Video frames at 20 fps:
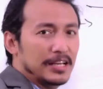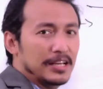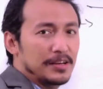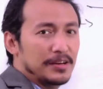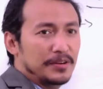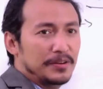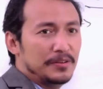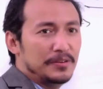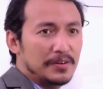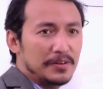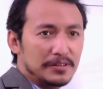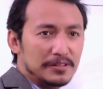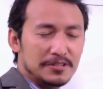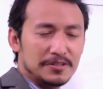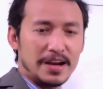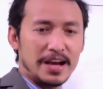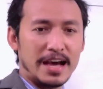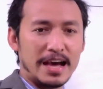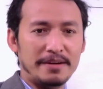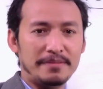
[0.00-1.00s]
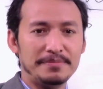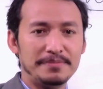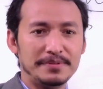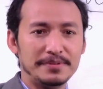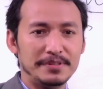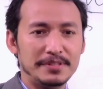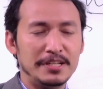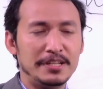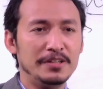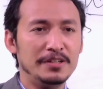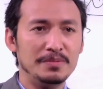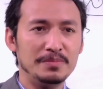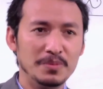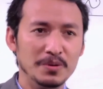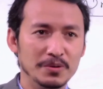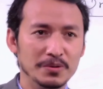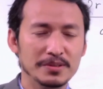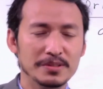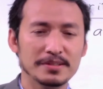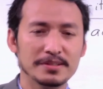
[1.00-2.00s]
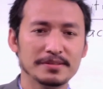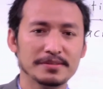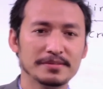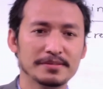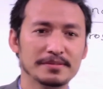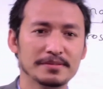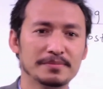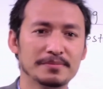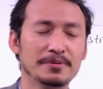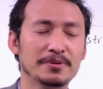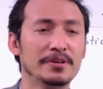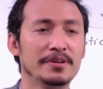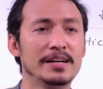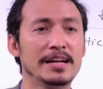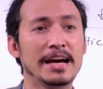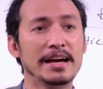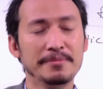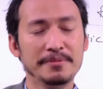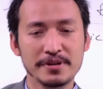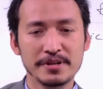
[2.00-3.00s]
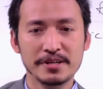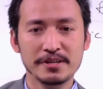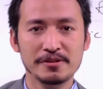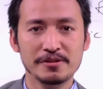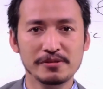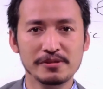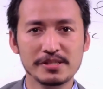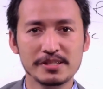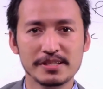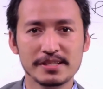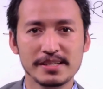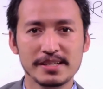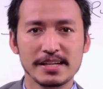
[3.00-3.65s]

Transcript: you also have in your book for library rules.